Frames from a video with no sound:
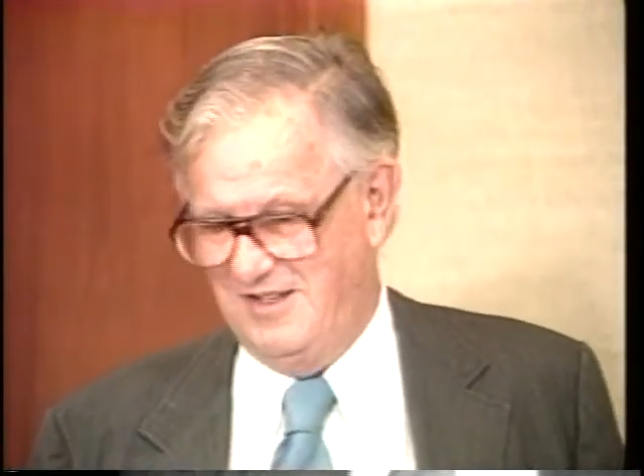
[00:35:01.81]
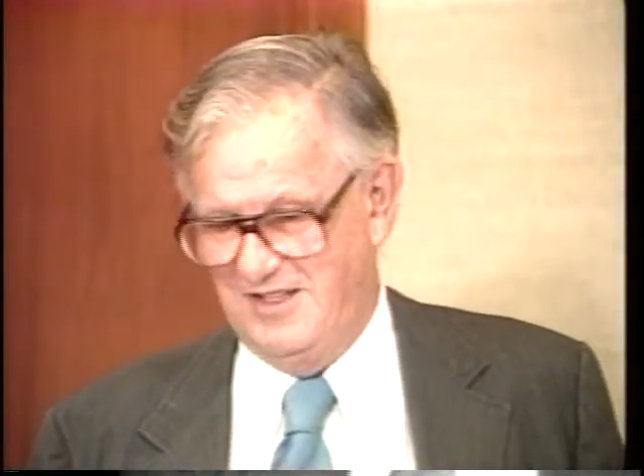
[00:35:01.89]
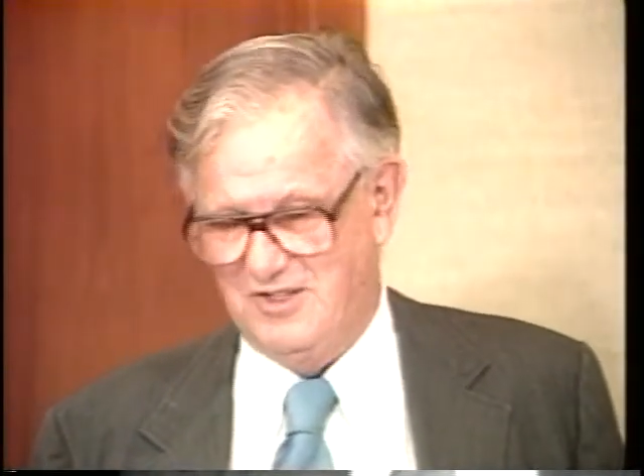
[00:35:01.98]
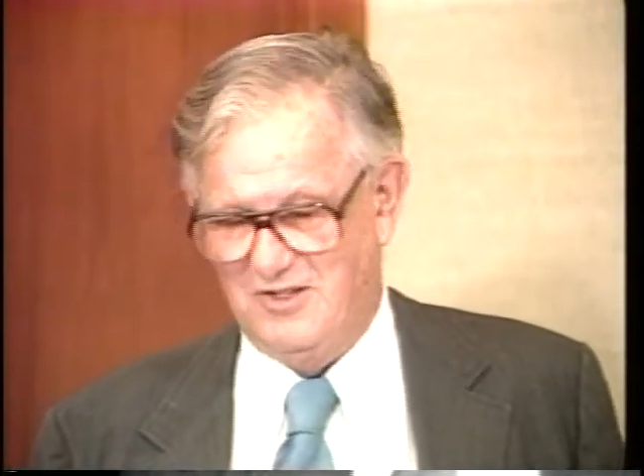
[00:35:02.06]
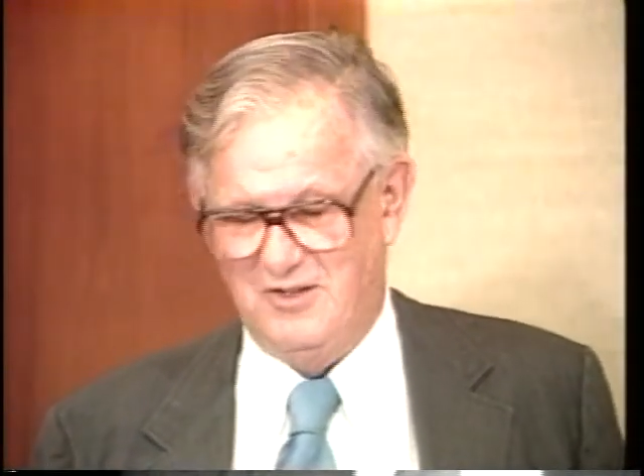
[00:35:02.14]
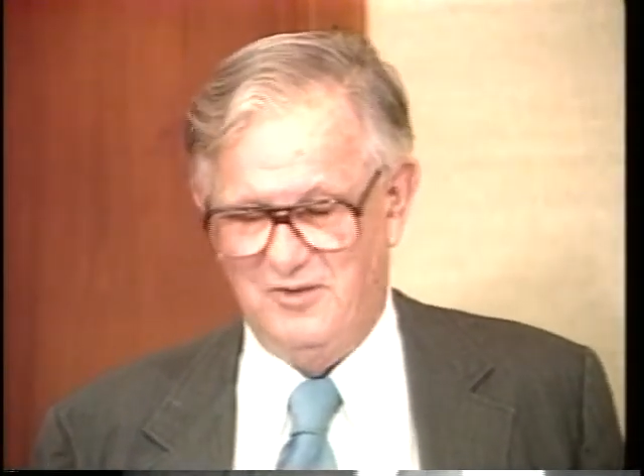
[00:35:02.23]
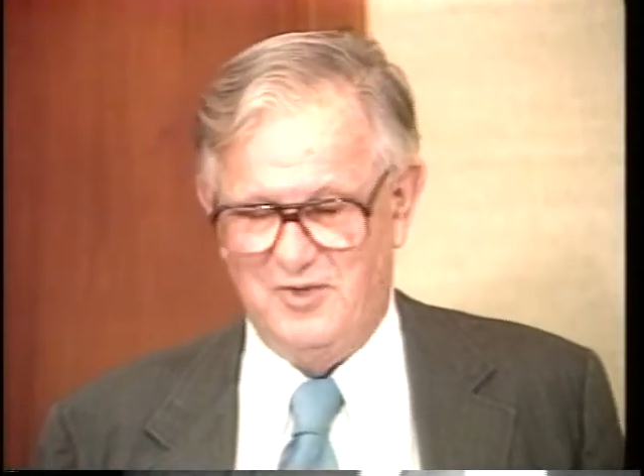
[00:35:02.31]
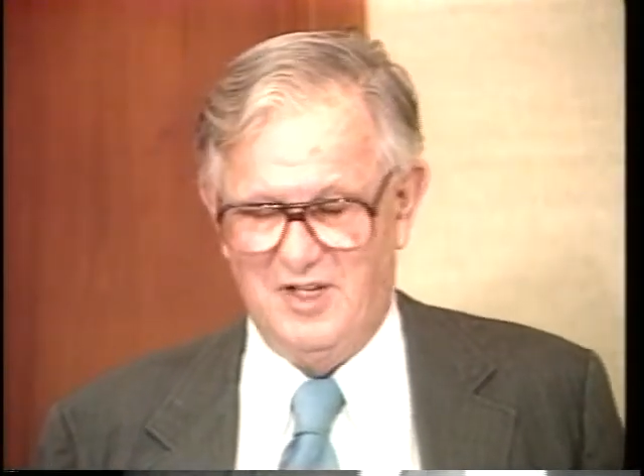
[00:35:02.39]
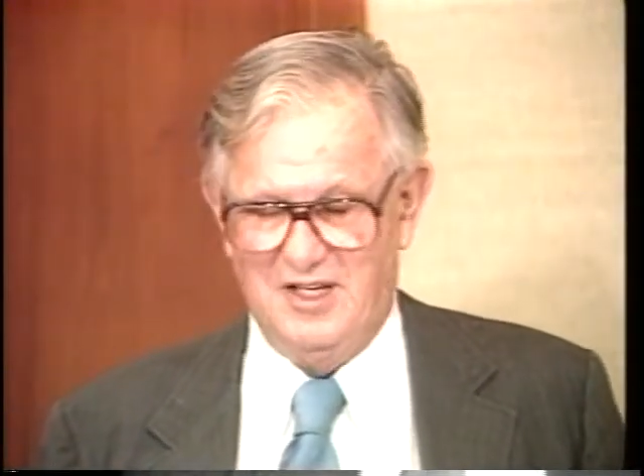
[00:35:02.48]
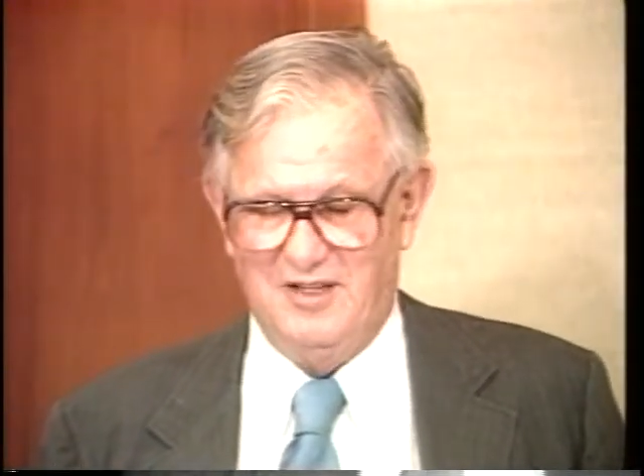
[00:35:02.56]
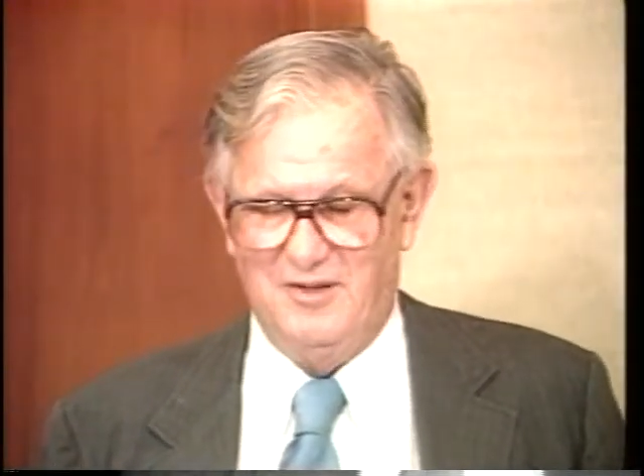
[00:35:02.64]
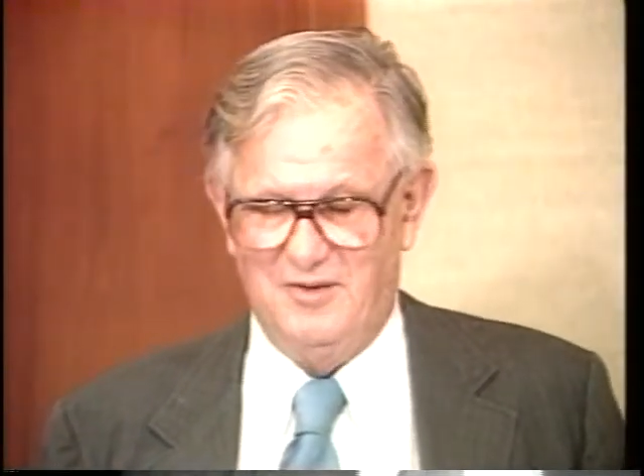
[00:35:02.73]
the sort of
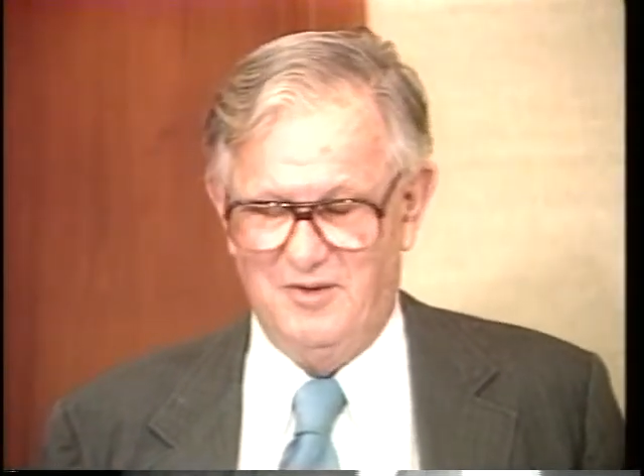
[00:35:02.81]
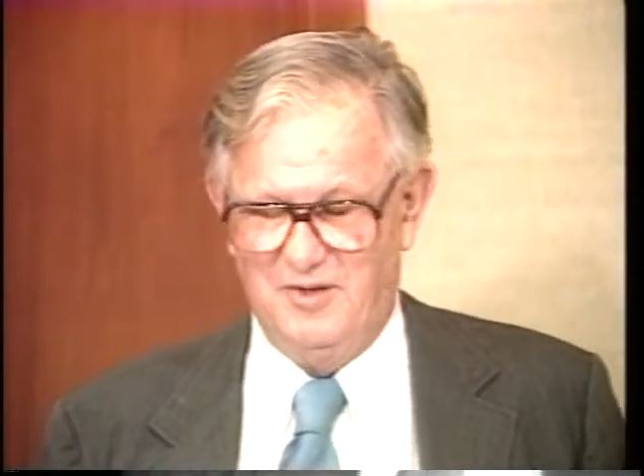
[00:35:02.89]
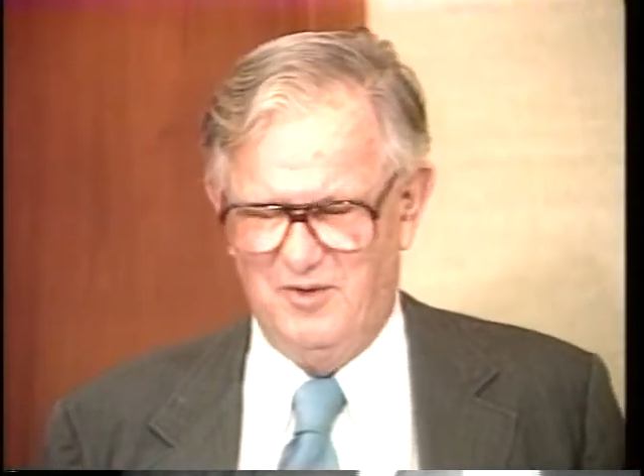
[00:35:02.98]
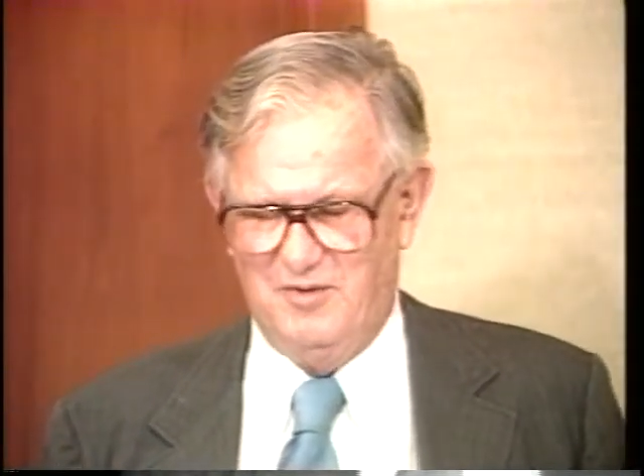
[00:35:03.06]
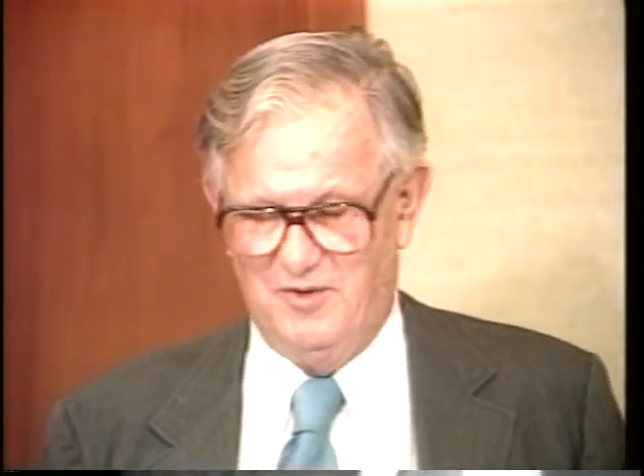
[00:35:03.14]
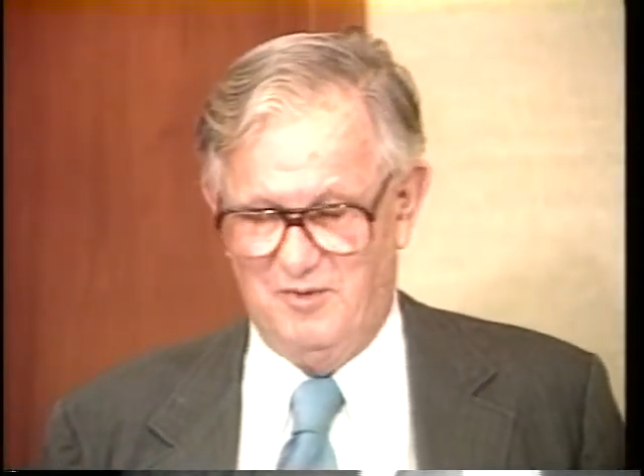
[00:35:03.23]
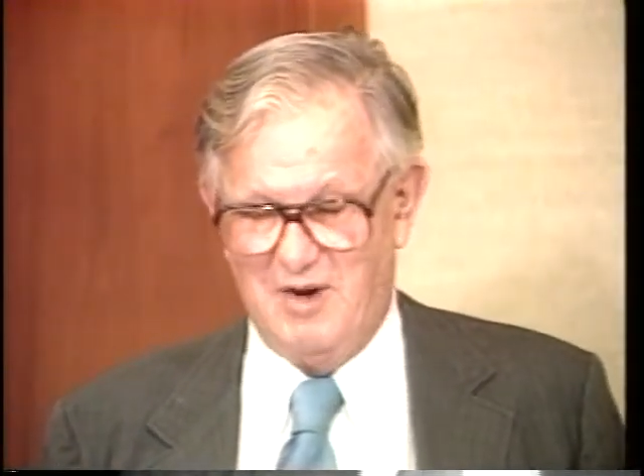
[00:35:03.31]
thing that with